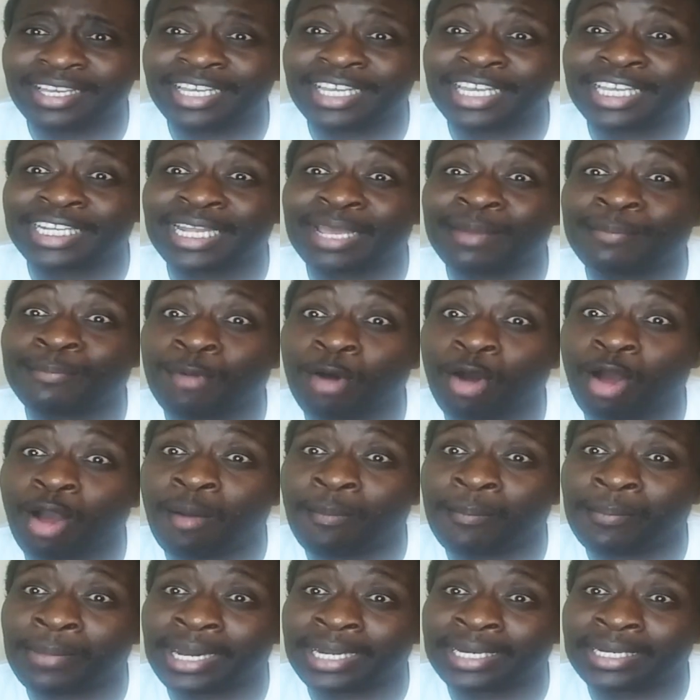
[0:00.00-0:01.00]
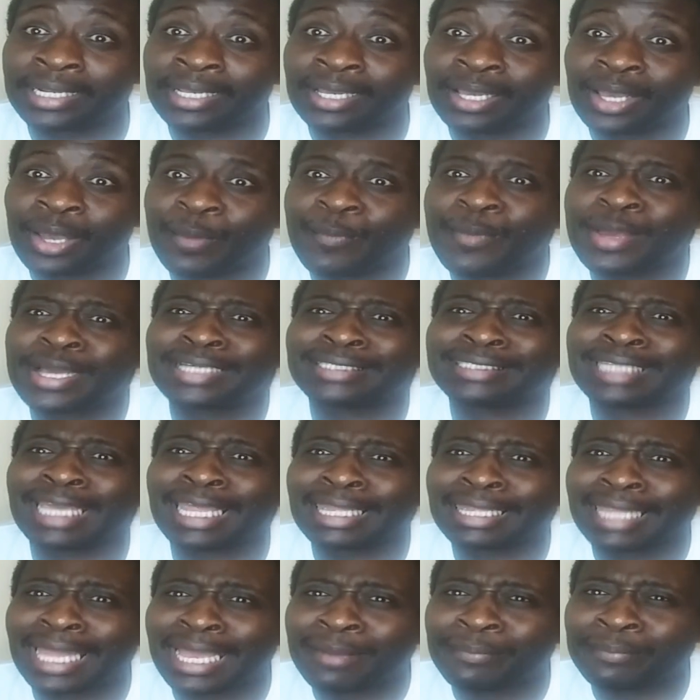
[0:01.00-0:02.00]
can they borrow money because their
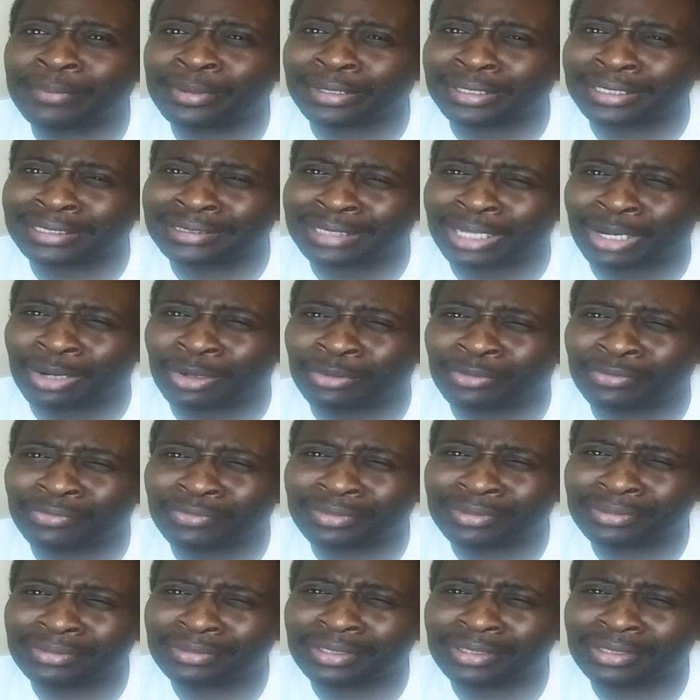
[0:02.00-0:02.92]
light bill is off.